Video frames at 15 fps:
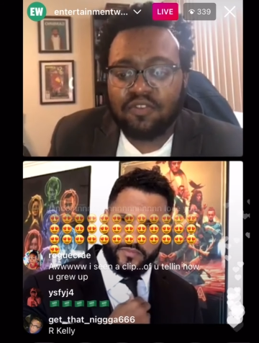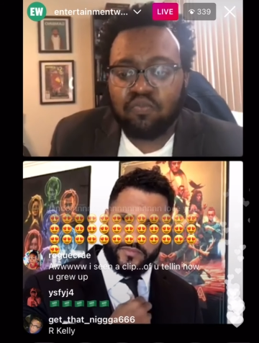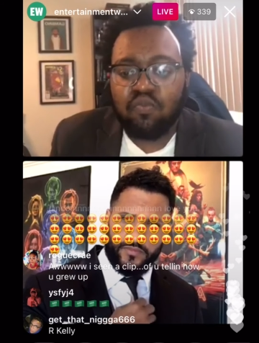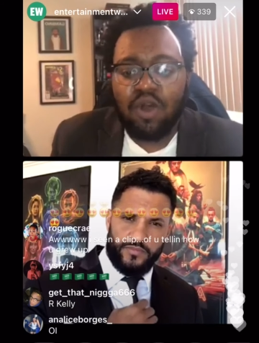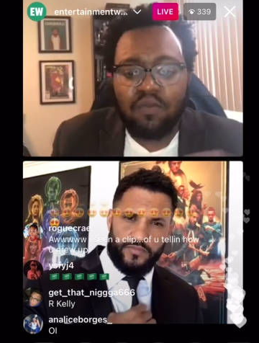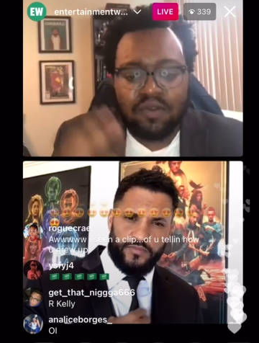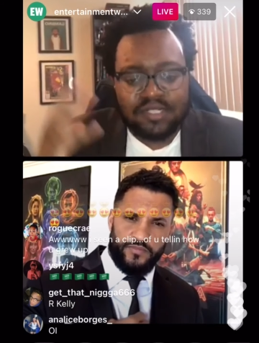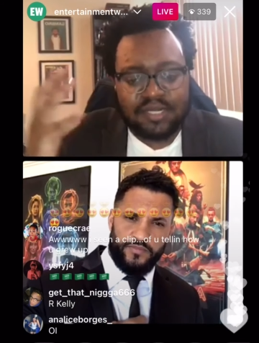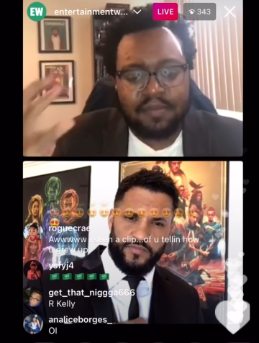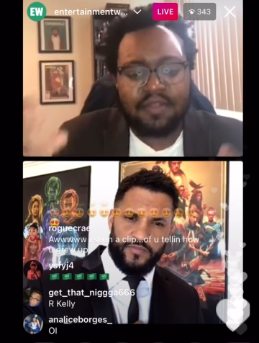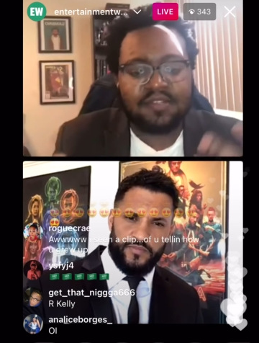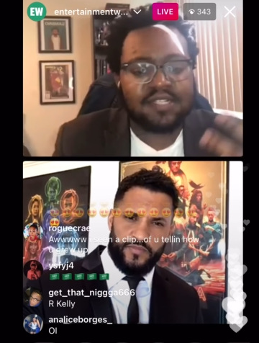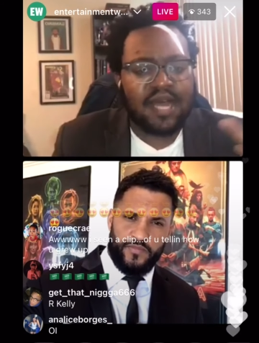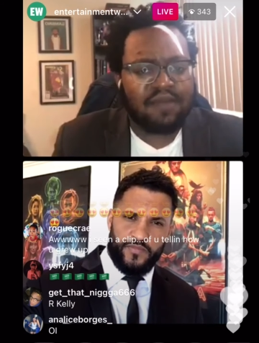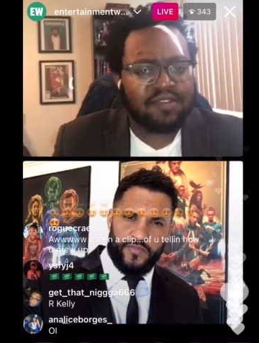Speaker 1: curious, what were some
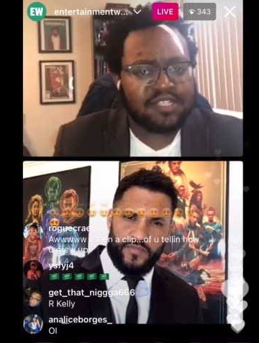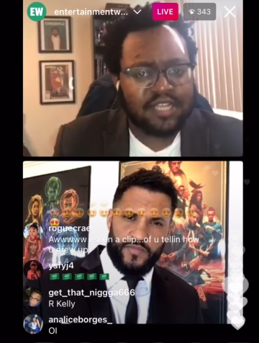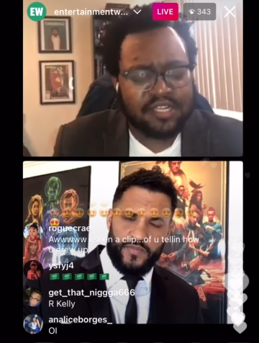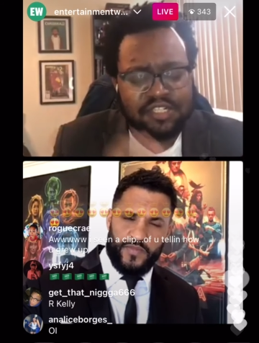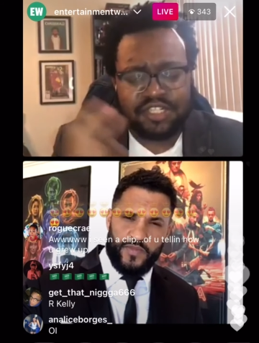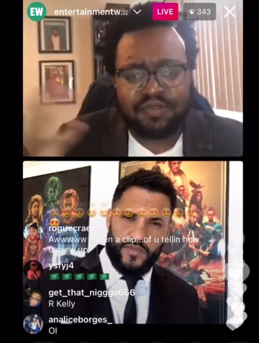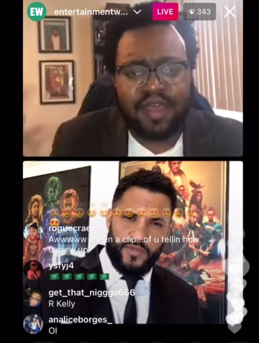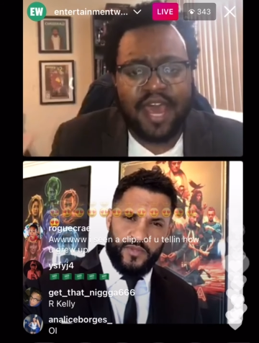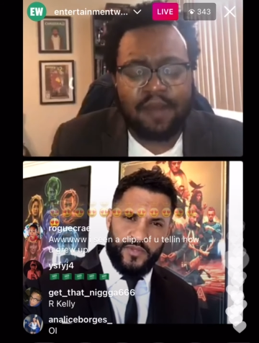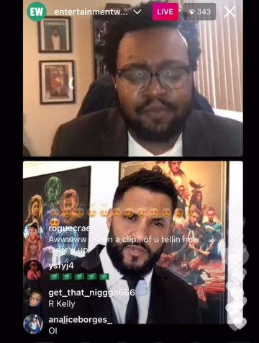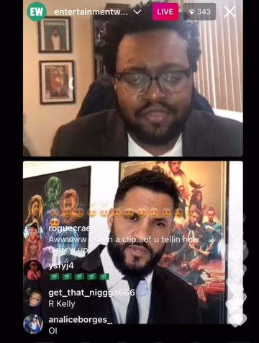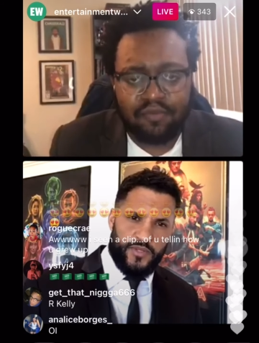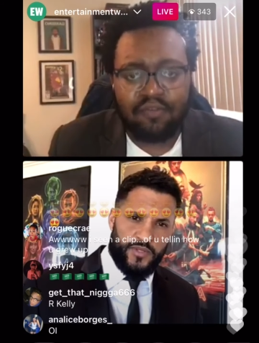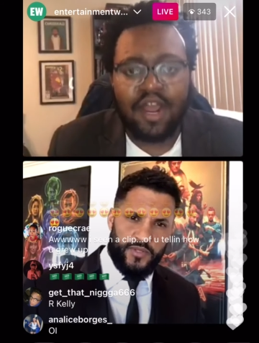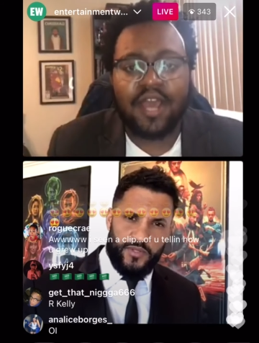of those conversations you
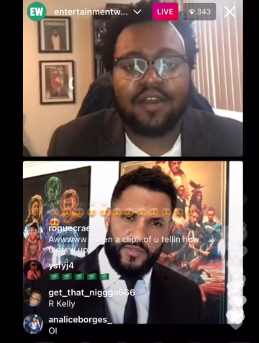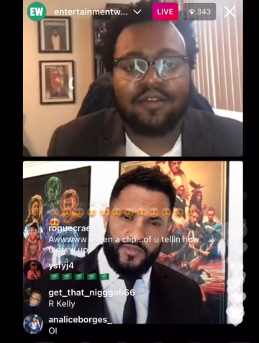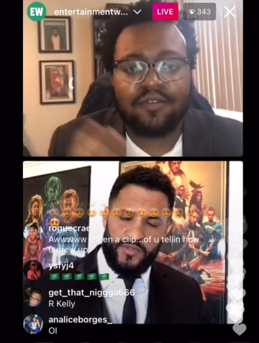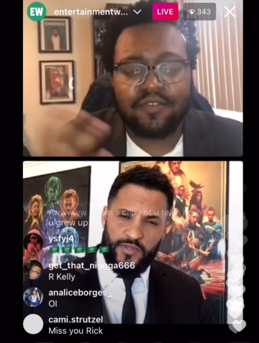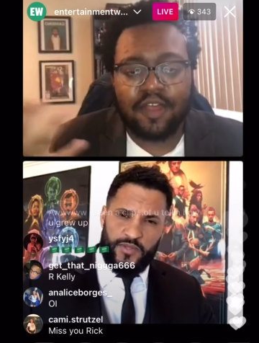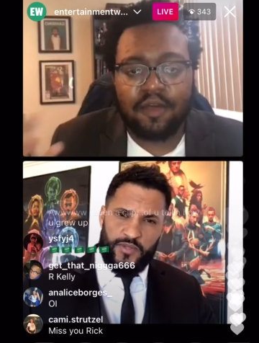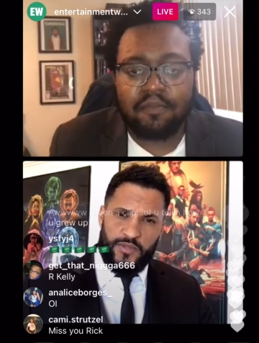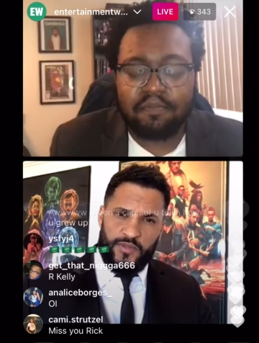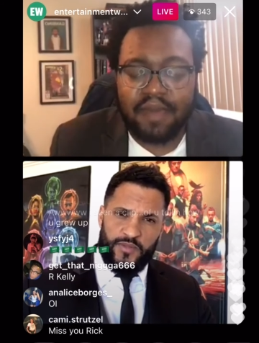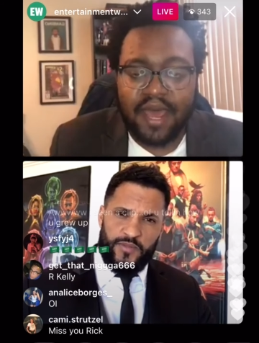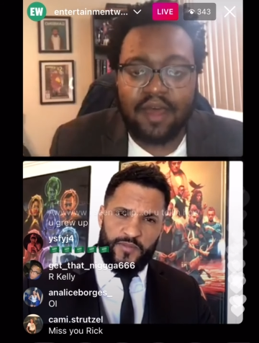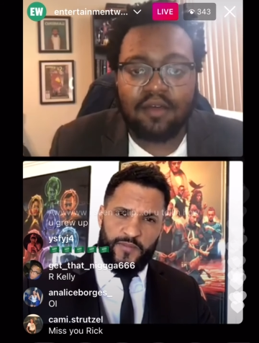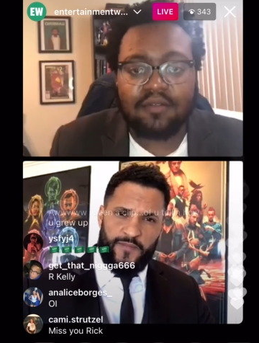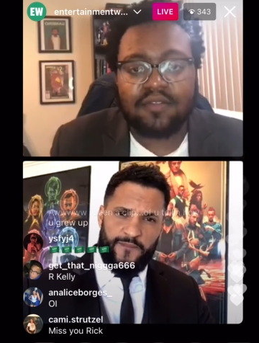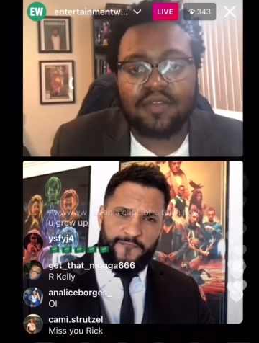had with the writers
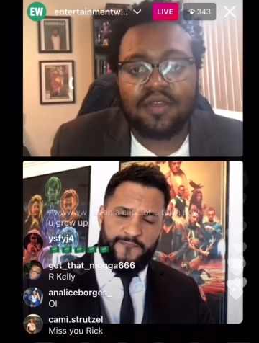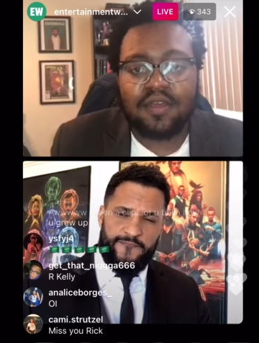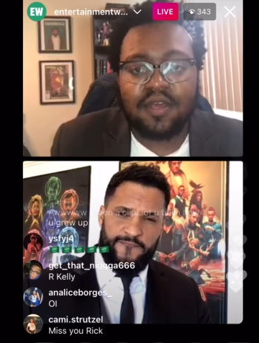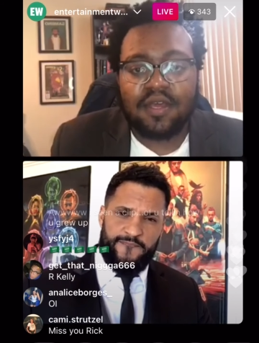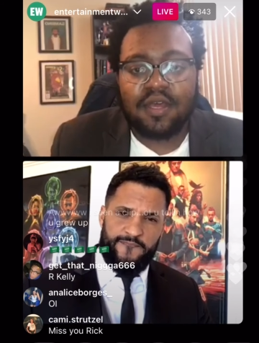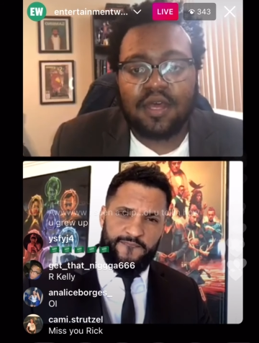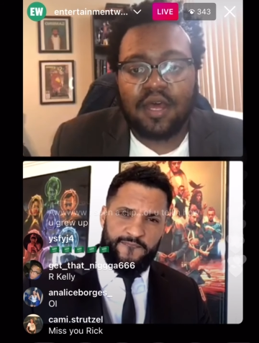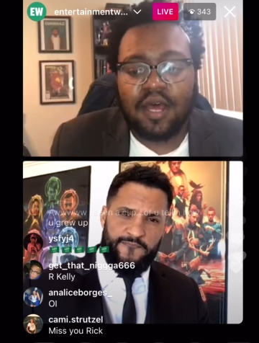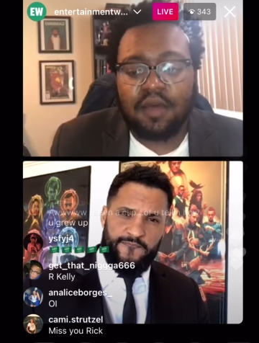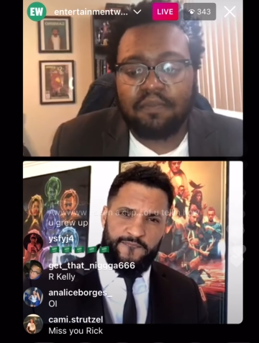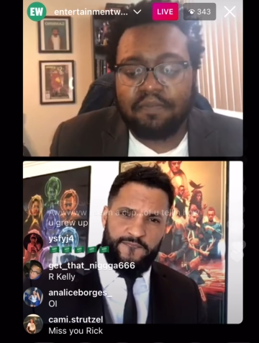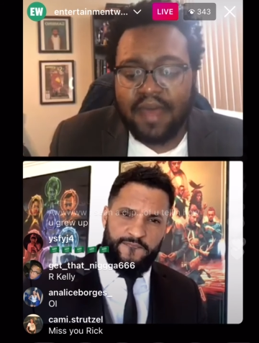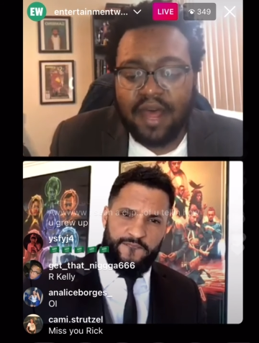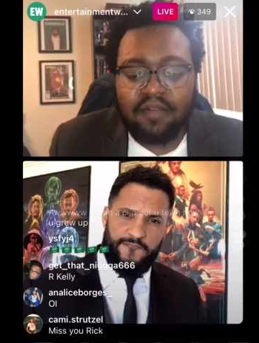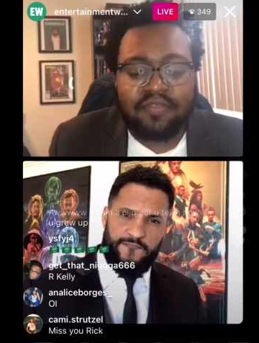about
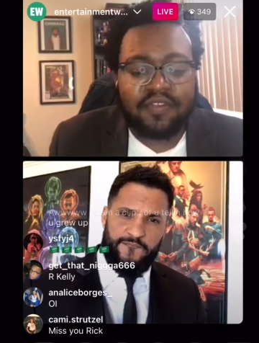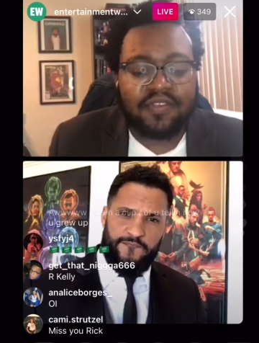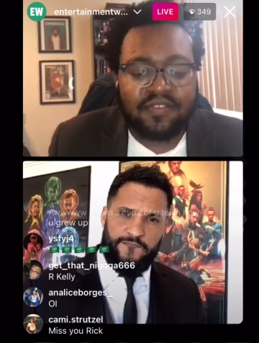about